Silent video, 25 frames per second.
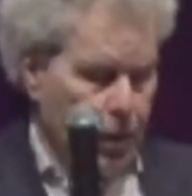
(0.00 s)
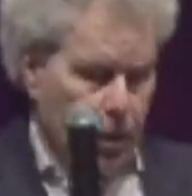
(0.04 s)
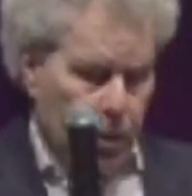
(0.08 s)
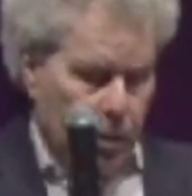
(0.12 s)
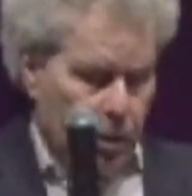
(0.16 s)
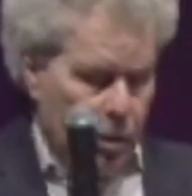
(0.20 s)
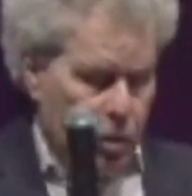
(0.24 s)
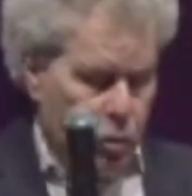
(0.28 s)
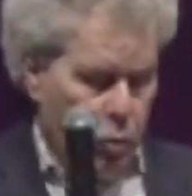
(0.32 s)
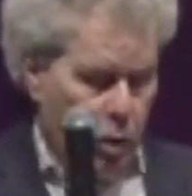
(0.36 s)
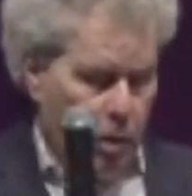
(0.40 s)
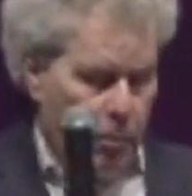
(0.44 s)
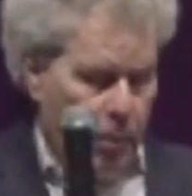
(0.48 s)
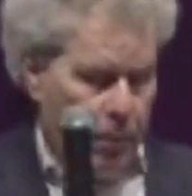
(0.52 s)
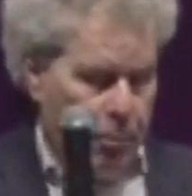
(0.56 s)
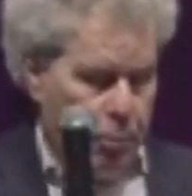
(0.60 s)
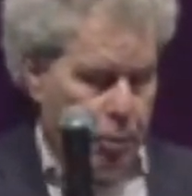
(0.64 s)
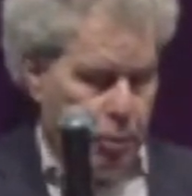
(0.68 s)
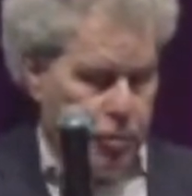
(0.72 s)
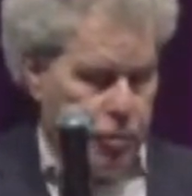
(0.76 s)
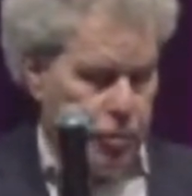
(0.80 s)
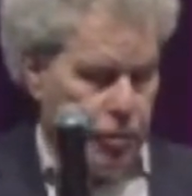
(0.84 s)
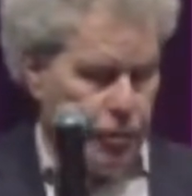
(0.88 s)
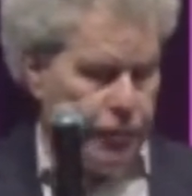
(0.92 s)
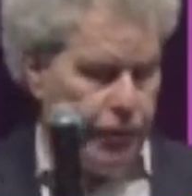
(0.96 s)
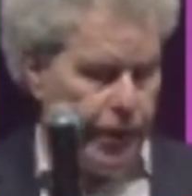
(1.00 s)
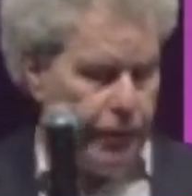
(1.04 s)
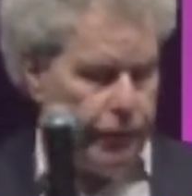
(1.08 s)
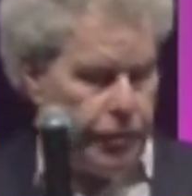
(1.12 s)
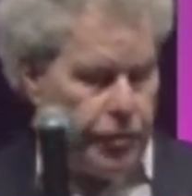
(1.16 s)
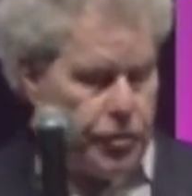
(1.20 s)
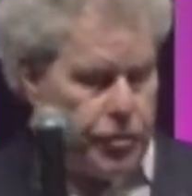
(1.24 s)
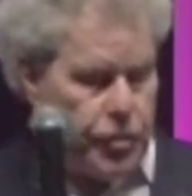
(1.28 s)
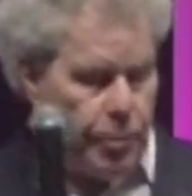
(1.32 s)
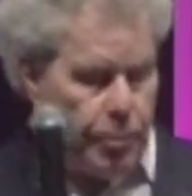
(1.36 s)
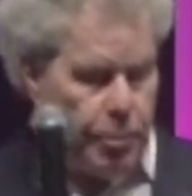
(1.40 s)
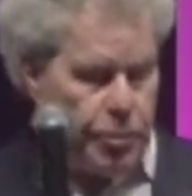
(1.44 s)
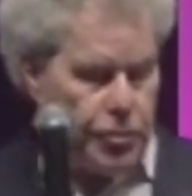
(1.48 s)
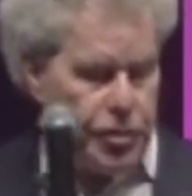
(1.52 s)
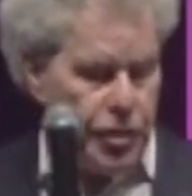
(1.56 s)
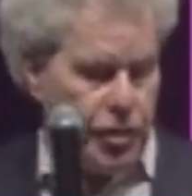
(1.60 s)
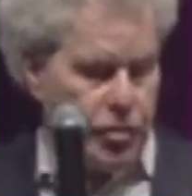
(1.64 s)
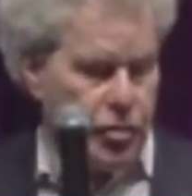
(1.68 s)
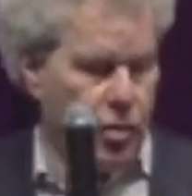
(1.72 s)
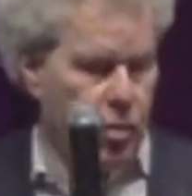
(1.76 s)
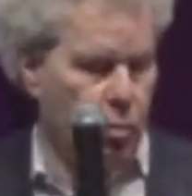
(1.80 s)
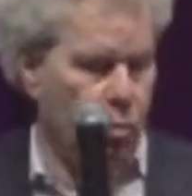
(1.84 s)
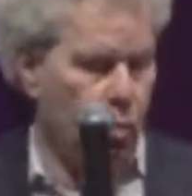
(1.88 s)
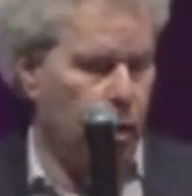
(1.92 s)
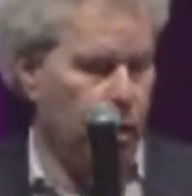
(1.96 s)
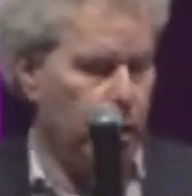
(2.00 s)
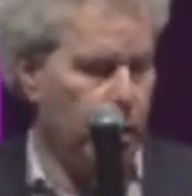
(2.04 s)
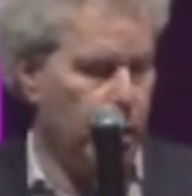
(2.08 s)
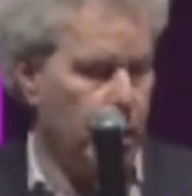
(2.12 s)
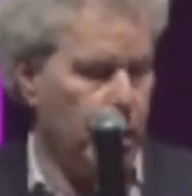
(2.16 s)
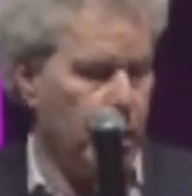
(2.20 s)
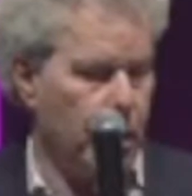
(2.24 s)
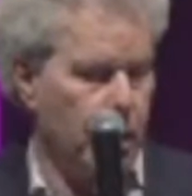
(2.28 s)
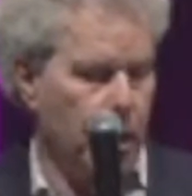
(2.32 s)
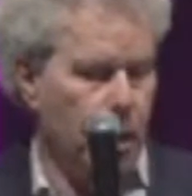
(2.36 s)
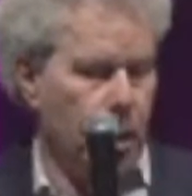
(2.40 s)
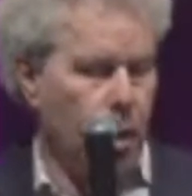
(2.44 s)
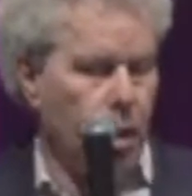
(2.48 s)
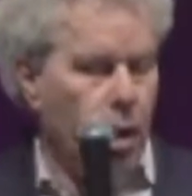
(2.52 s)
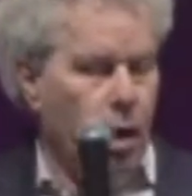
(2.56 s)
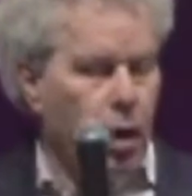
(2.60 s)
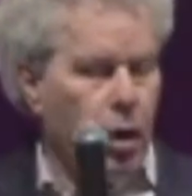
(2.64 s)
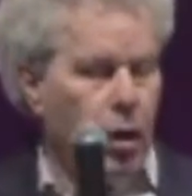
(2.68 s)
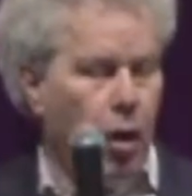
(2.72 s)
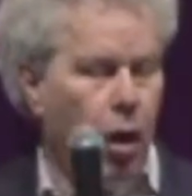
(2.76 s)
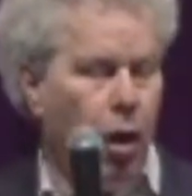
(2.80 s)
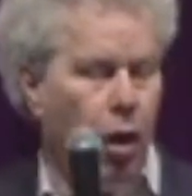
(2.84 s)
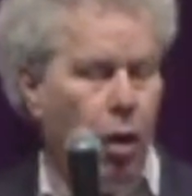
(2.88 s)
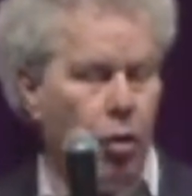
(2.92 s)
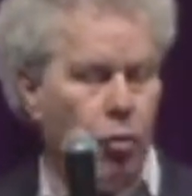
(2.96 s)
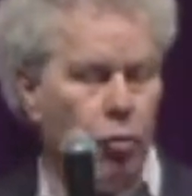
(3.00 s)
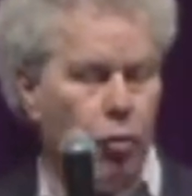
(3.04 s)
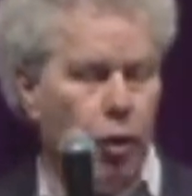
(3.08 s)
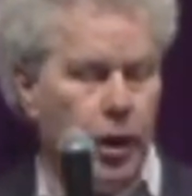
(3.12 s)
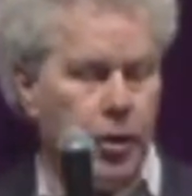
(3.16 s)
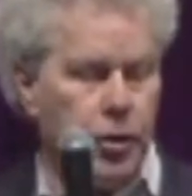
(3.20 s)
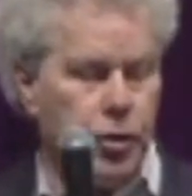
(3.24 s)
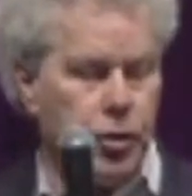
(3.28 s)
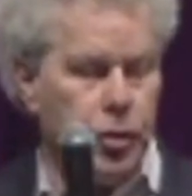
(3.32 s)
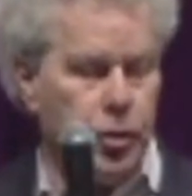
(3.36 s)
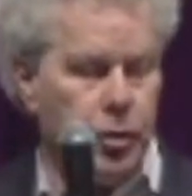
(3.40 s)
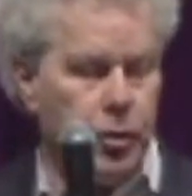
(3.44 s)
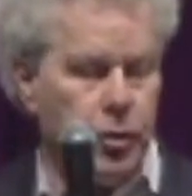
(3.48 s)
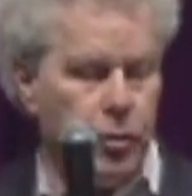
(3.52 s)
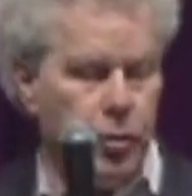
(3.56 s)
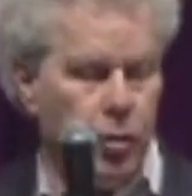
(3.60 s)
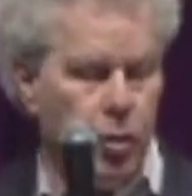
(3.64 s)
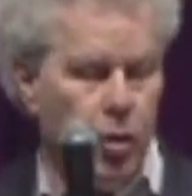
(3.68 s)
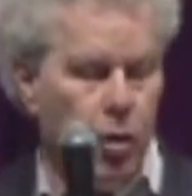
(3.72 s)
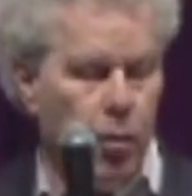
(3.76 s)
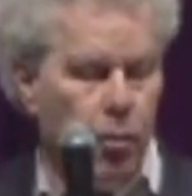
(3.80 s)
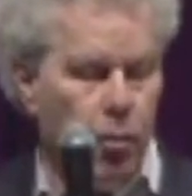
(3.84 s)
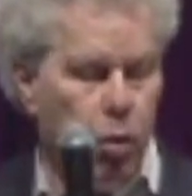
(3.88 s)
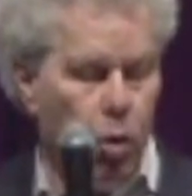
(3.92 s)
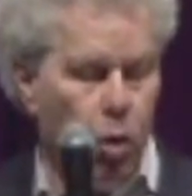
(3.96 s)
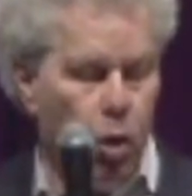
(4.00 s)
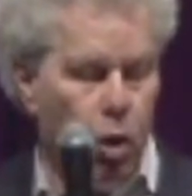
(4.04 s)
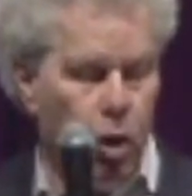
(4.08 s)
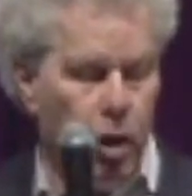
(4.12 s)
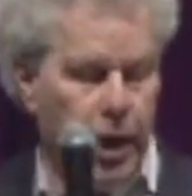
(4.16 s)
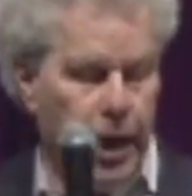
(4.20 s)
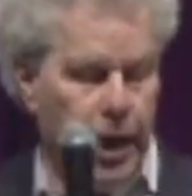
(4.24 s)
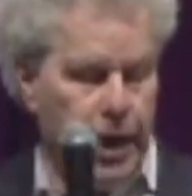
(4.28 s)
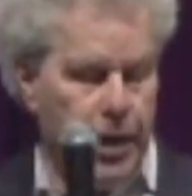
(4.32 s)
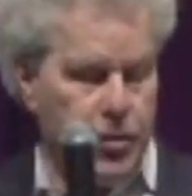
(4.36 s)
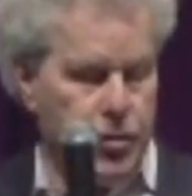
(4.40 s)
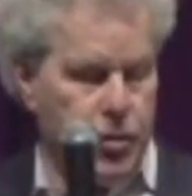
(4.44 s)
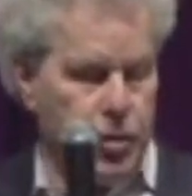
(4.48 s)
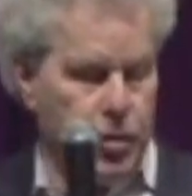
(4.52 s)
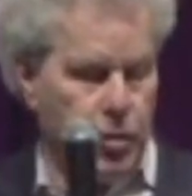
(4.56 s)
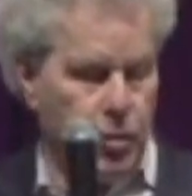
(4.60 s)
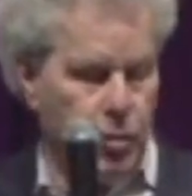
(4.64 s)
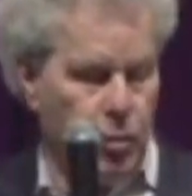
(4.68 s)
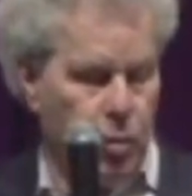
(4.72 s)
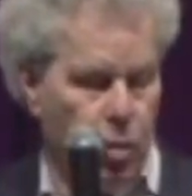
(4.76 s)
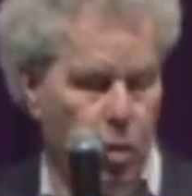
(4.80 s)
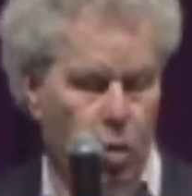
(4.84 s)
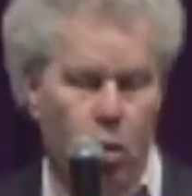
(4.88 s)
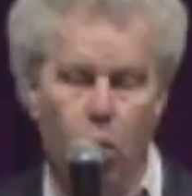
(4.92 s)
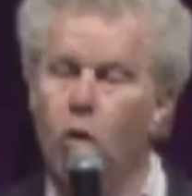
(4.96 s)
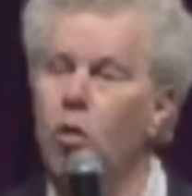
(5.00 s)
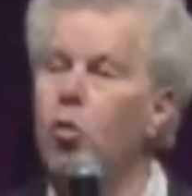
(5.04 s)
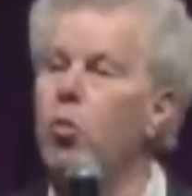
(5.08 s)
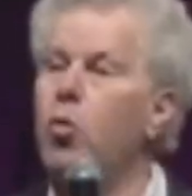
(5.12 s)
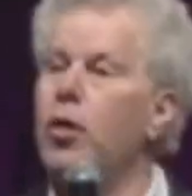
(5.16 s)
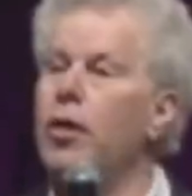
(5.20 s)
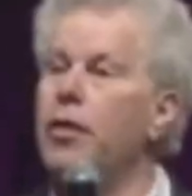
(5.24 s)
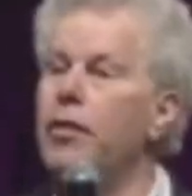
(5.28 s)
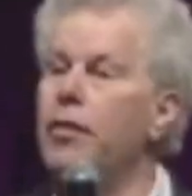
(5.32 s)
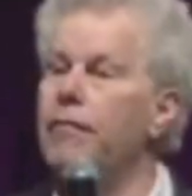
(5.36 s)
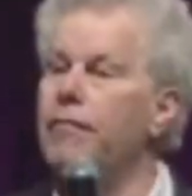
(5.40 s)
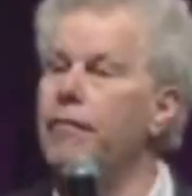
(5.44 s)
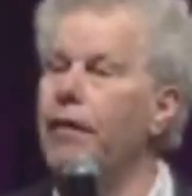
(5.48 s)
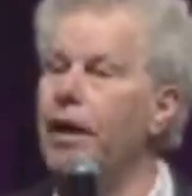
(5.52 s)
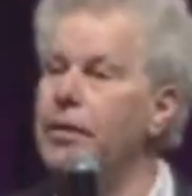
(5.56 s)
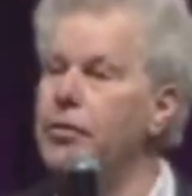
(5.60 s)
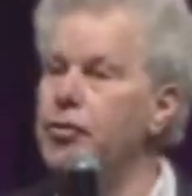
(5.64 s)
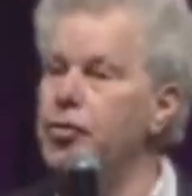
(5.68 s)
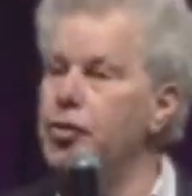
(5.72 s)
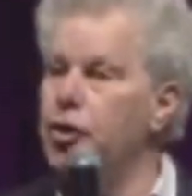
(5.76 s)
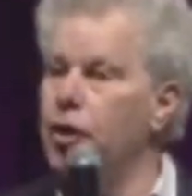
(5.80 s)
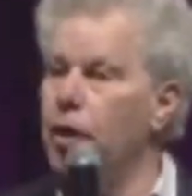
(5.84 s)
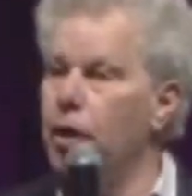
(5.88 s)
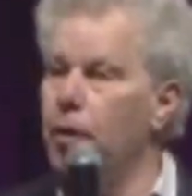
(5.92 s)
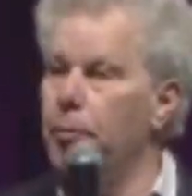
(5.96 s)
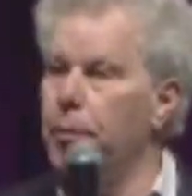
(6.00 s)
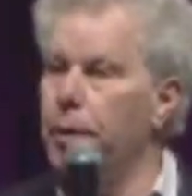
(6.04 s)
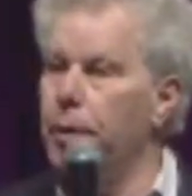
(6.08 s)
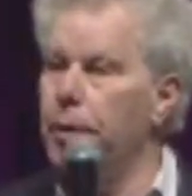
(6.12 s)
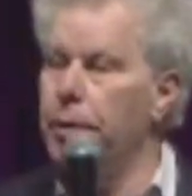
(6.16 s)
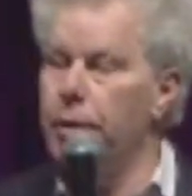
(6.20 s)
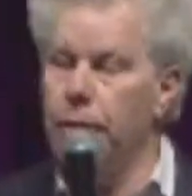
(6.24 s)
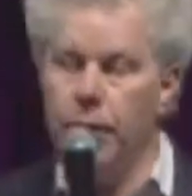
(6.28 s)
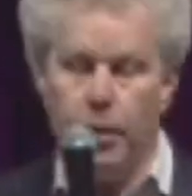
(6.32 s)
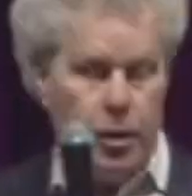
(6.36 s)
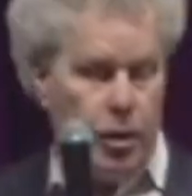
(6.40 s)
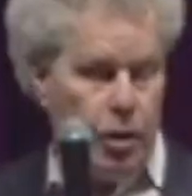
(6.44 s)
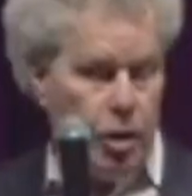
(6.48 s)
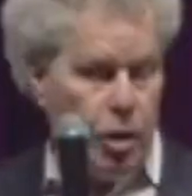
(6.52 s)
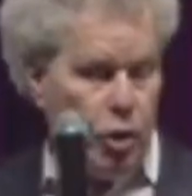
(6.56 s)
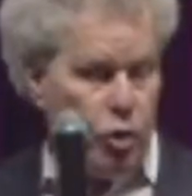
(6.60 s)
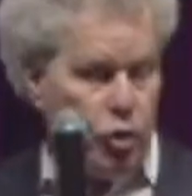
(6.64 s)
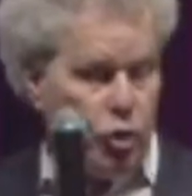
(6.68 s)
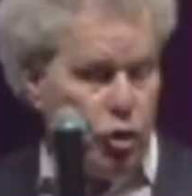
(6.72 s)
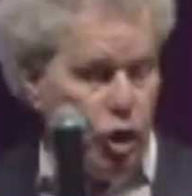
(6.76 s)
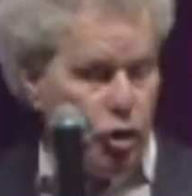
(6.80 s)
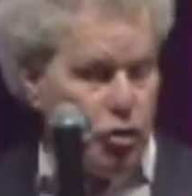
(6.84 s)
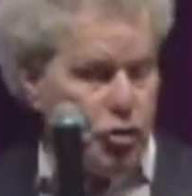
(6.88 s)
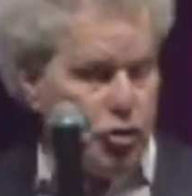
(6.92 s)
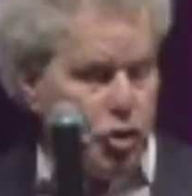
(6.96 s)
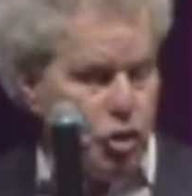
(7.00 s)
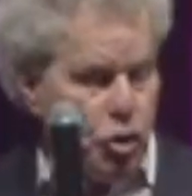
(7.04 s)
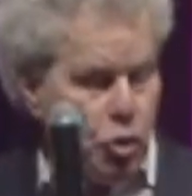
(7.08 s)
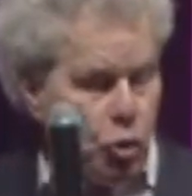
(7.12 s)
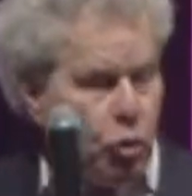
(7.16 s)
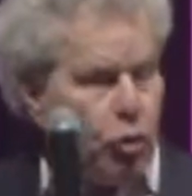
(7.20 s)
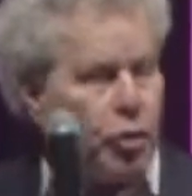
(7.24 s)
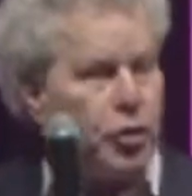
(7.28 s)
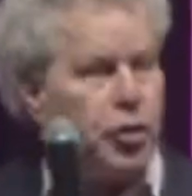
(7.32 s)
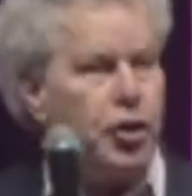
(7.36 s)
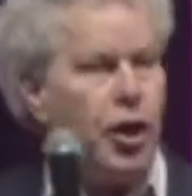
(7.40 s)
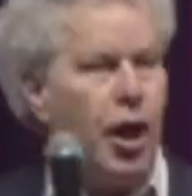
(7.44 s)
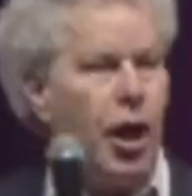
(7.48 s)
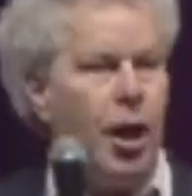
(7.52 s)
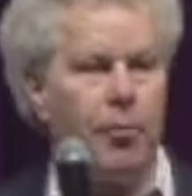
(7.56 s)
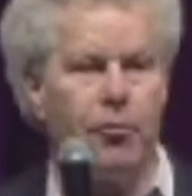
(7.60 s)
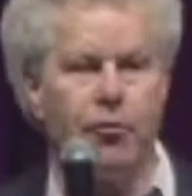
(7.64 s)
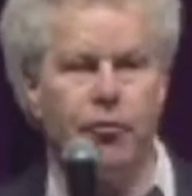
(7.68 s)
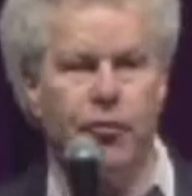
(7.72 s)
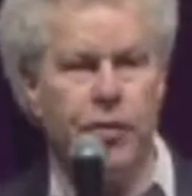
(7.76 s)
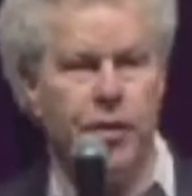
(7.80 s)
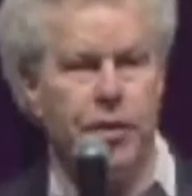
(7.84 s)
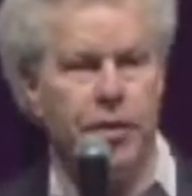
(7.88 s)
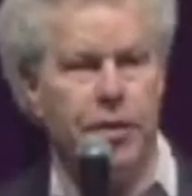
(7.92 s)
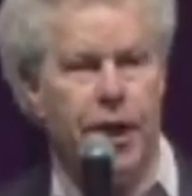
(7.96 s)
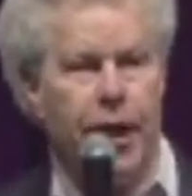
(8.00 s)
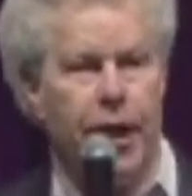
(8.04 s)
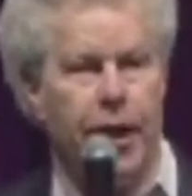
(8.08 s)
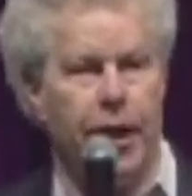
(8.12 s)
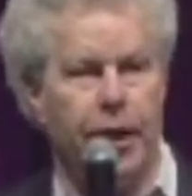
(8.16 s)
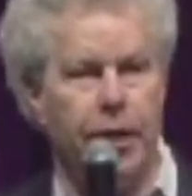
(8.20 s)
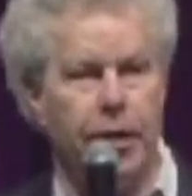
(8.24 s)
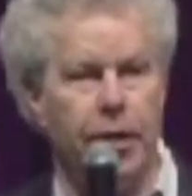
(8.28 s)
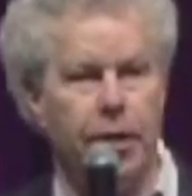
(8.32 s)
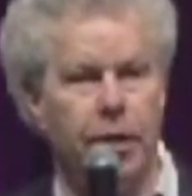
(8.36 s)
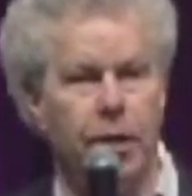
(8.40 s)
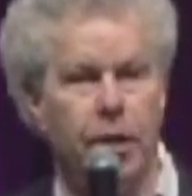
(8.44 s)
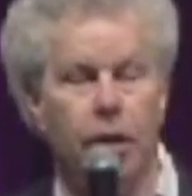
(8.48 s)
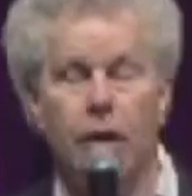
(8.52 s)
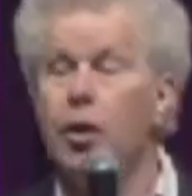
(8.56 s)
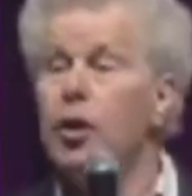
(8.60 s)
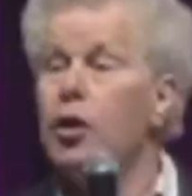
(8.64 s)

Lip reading: It's one of my personal favorites, number 61, Carl Reichart, Paul Hazen, or one of the vice chairmen does your job for the day.